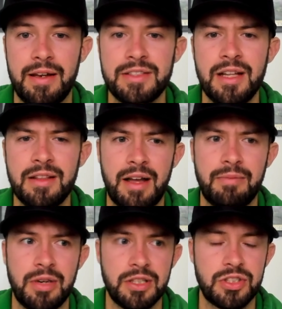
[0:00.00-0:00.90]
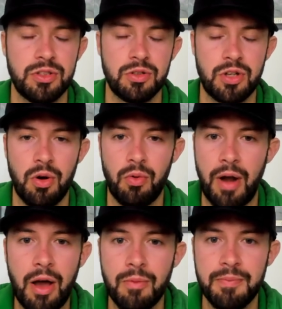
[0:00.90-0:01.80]
And it's not like I'm gonna still go
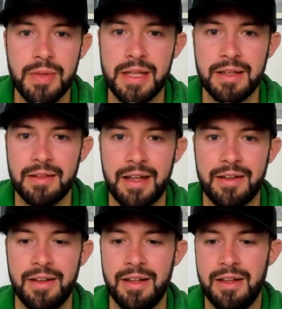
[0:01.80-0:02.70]
around being like